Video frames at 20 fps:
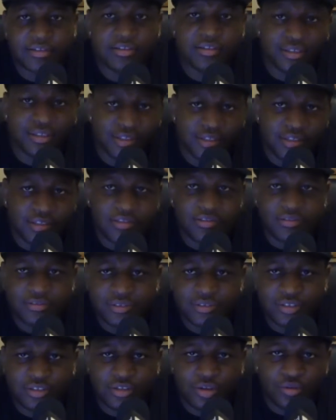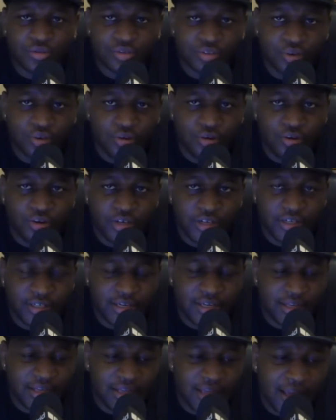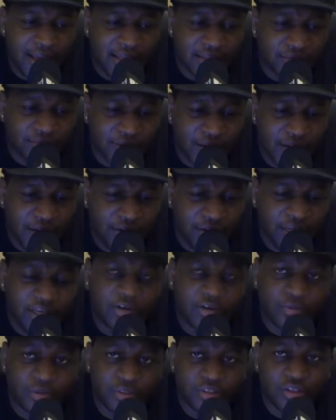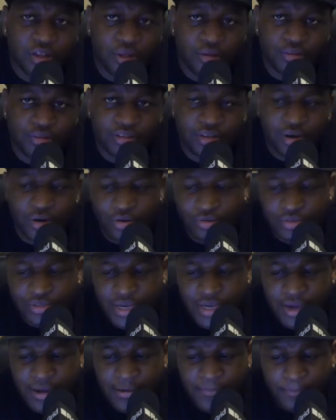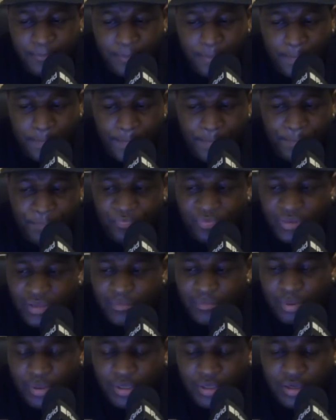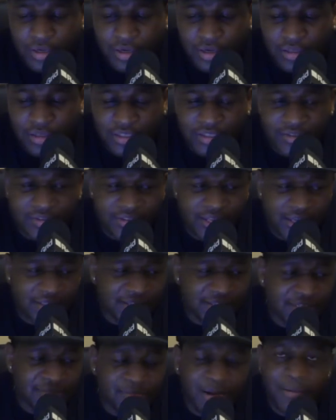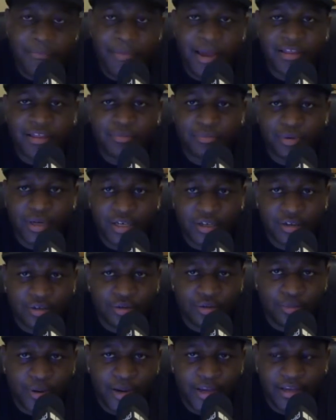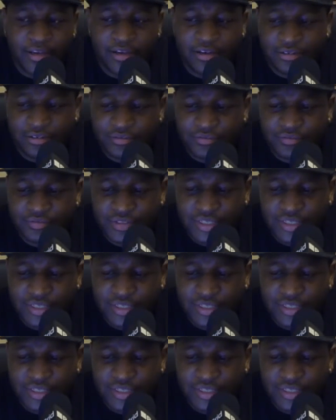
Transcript: a, low score in that last round, and it was close the whole time. But uh, it, that that's my mathematical way of